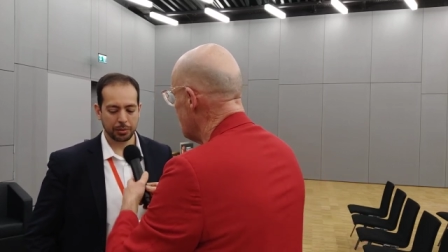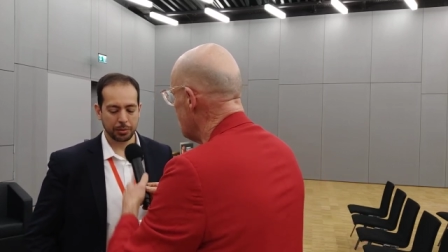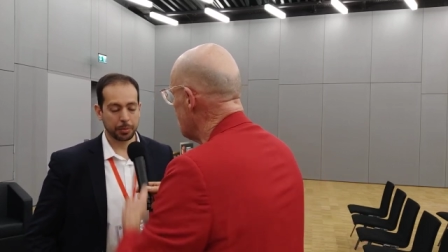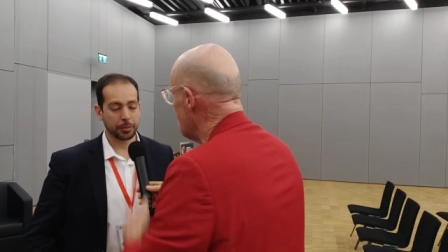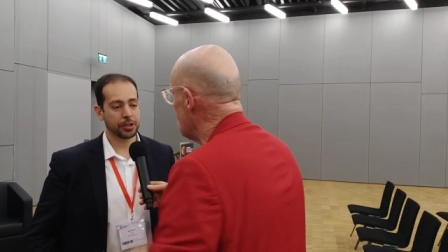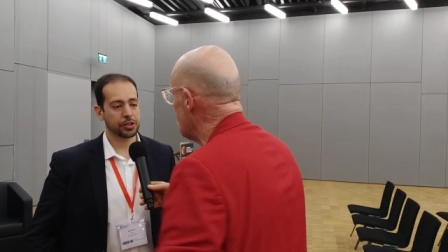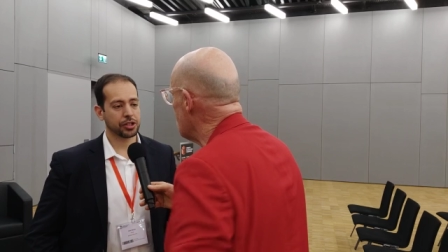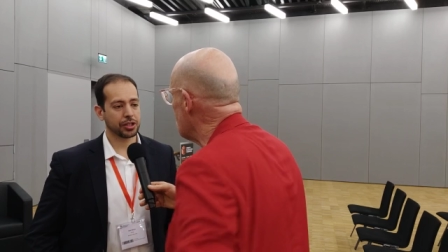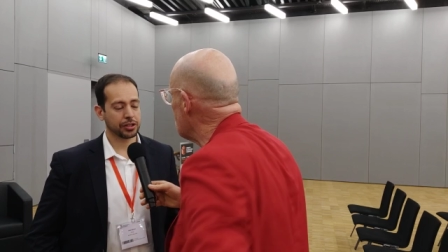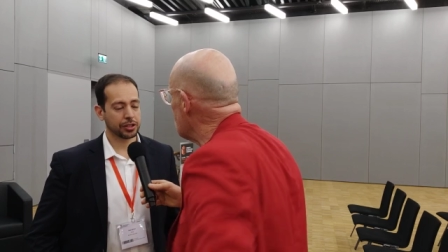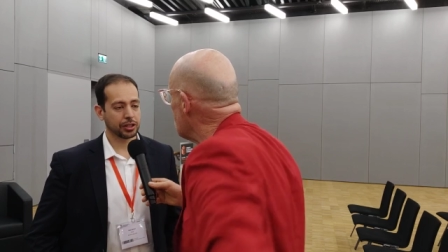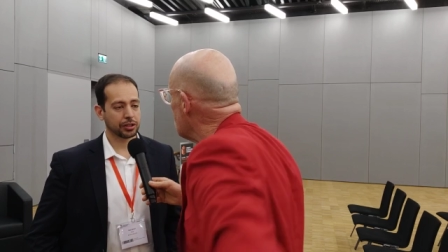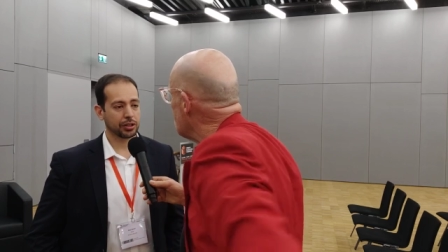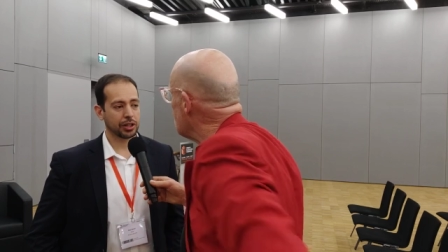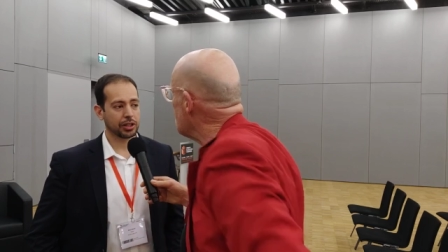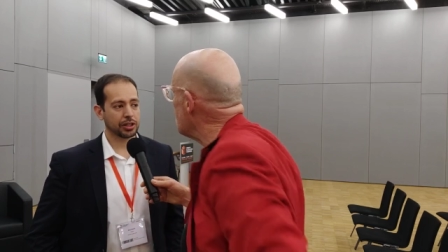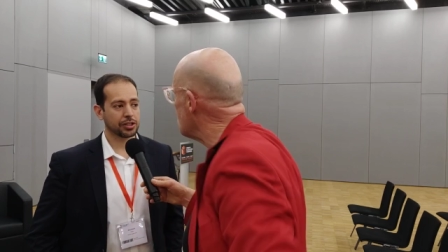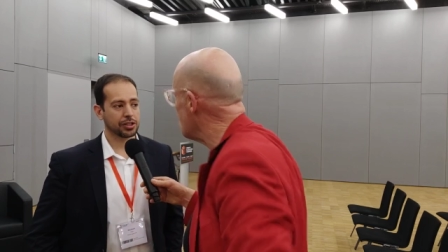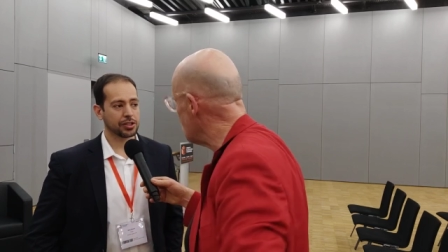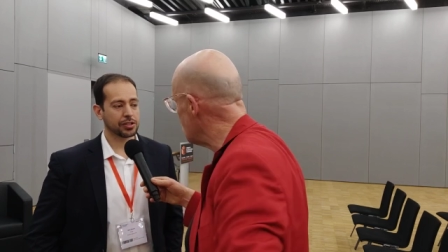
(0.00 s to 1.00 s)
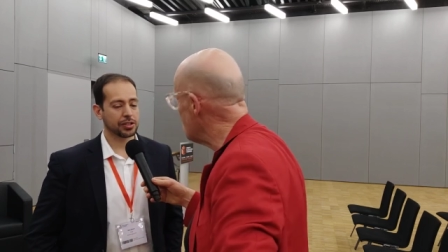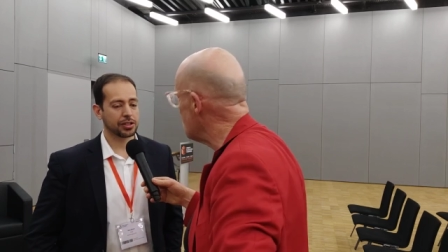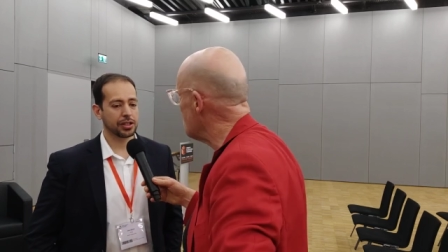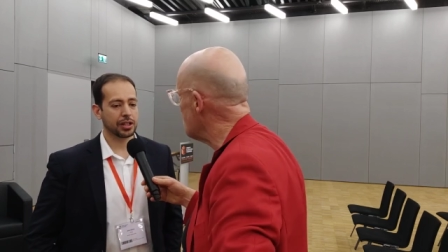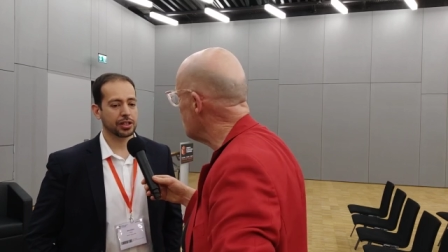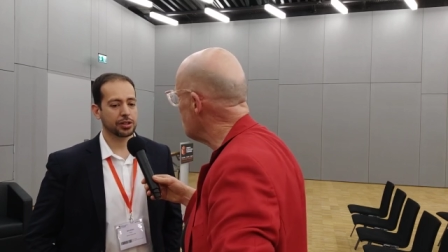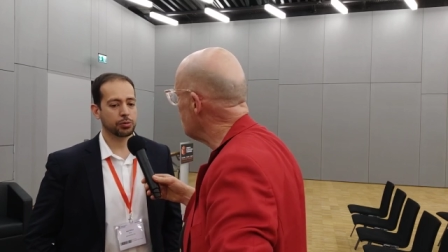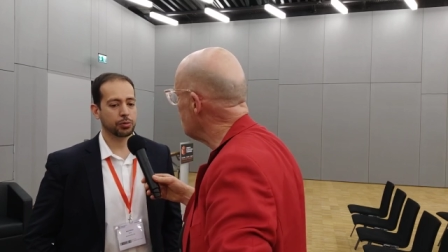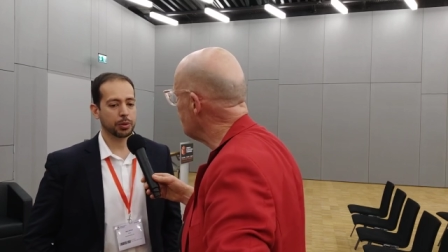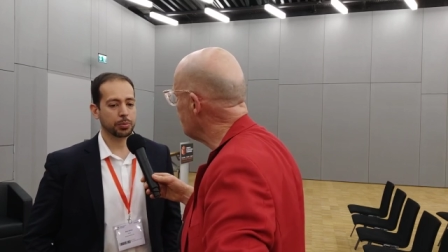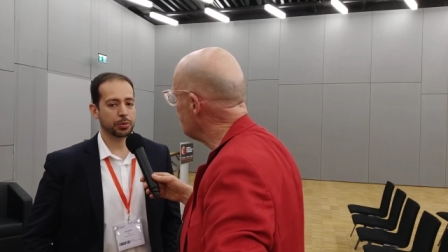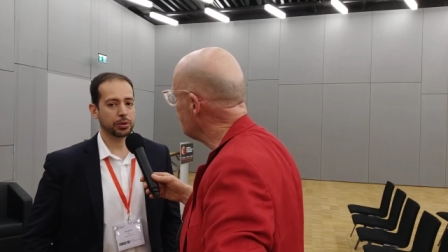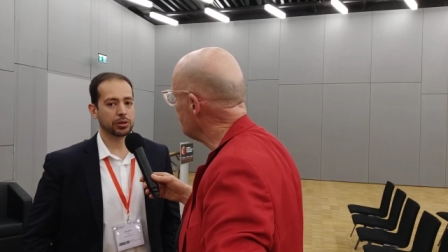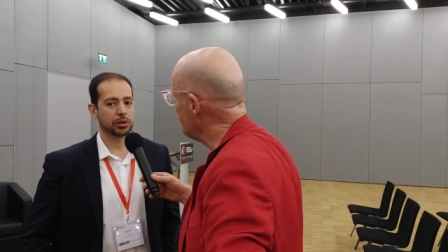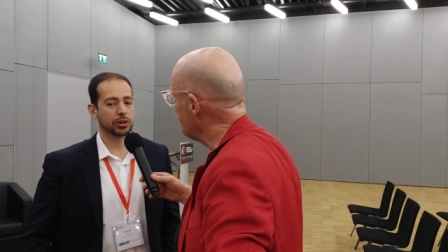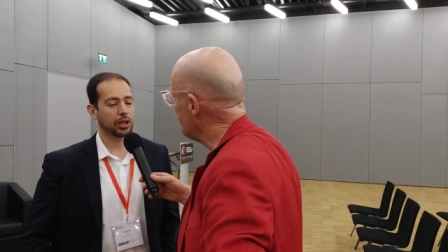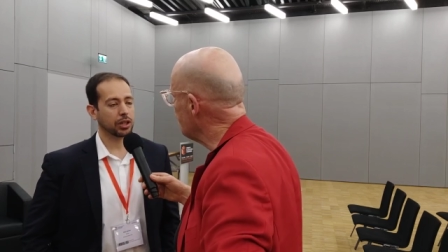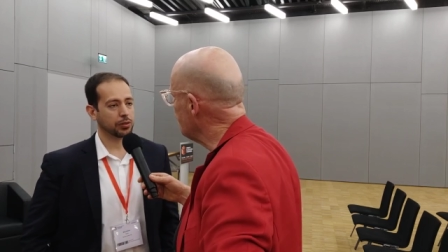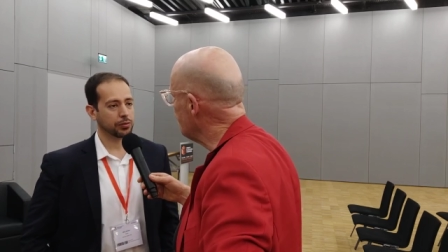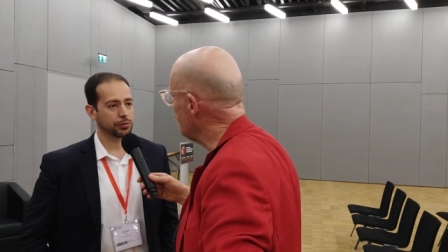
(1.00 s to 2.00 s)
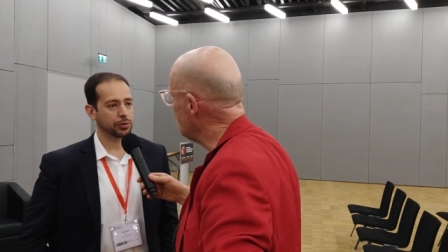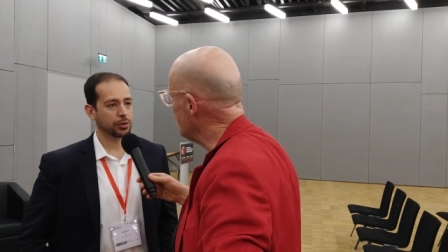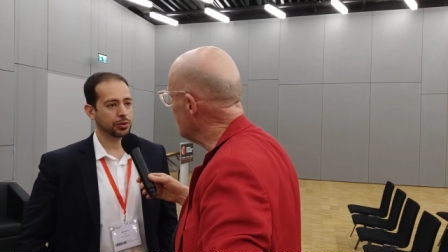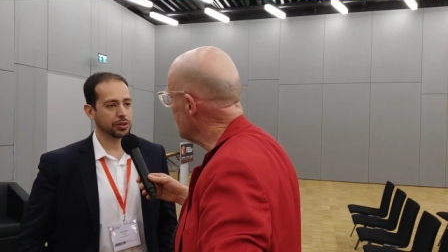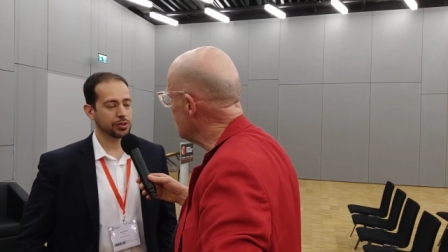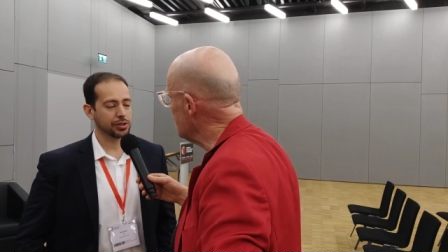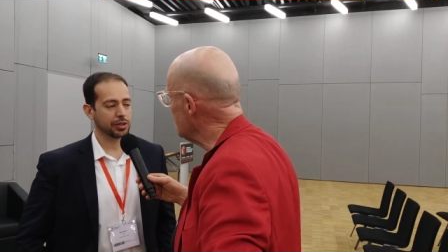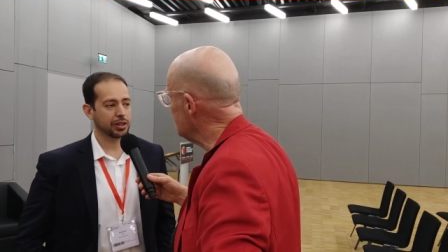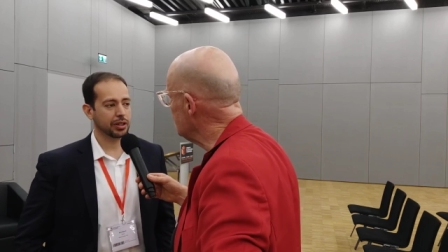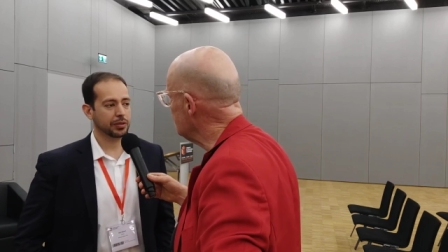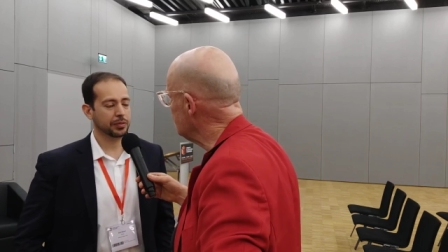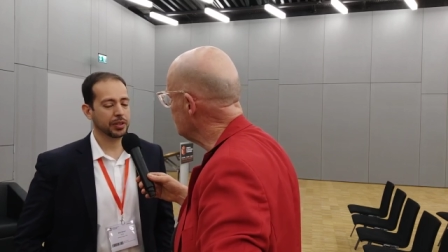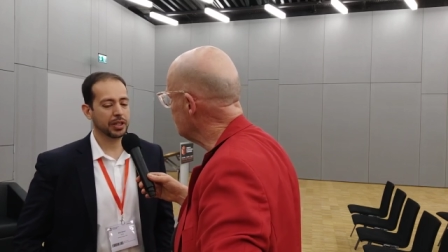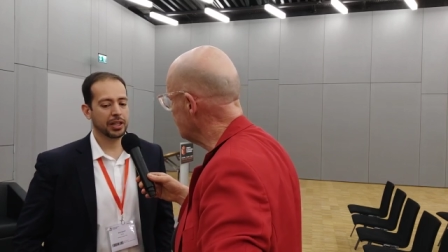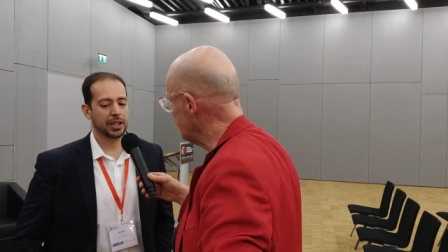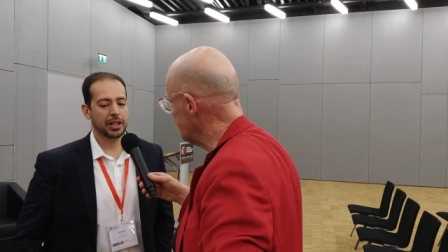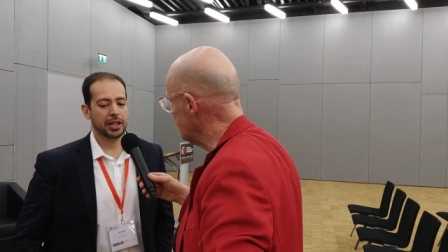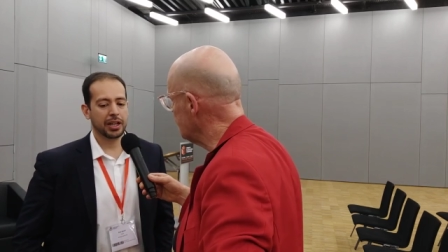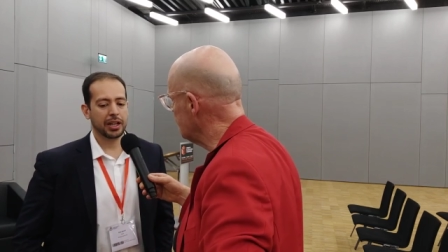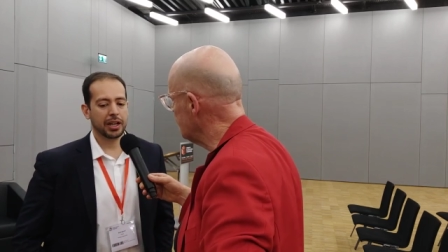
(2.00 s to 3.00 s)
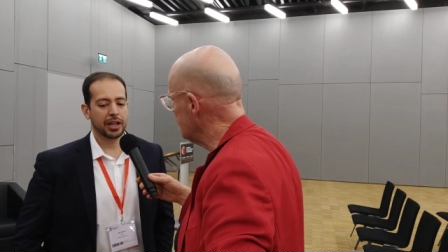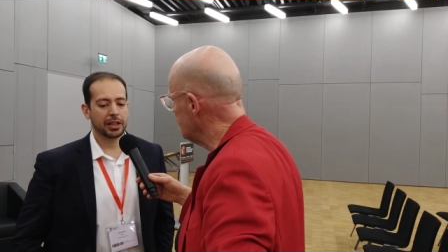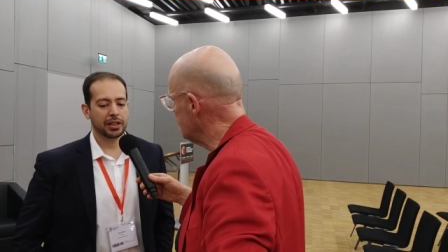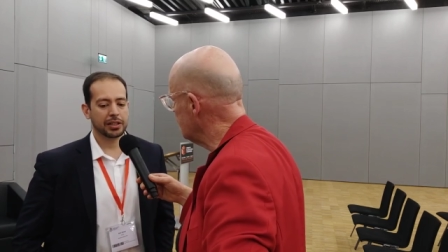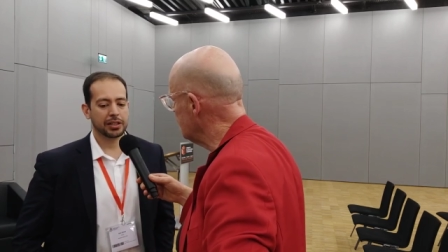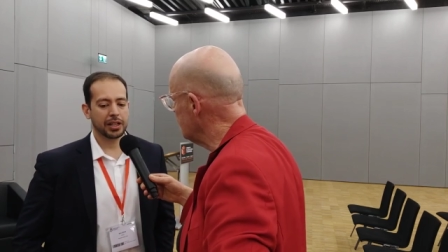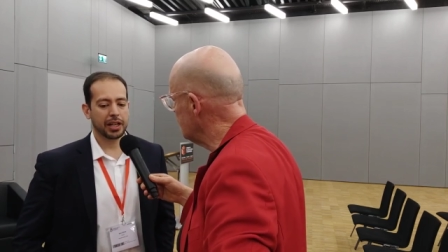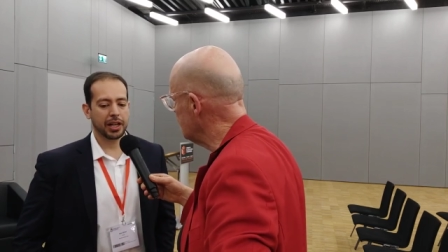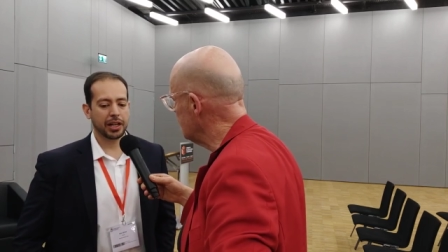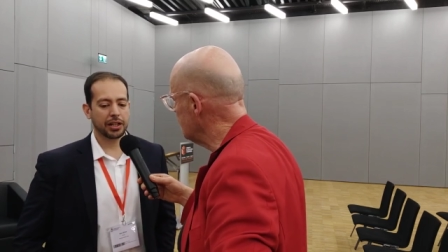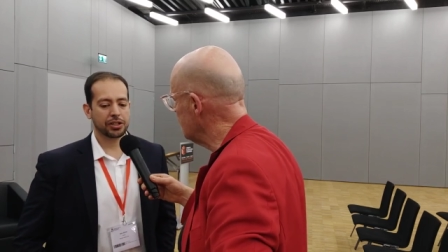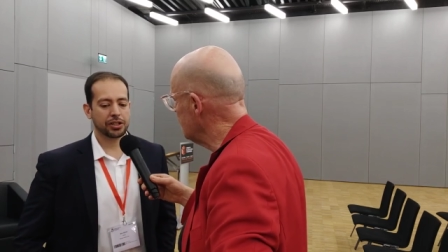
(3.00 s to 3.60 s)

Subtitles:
emerging technologies that we put a lot of focus on, and it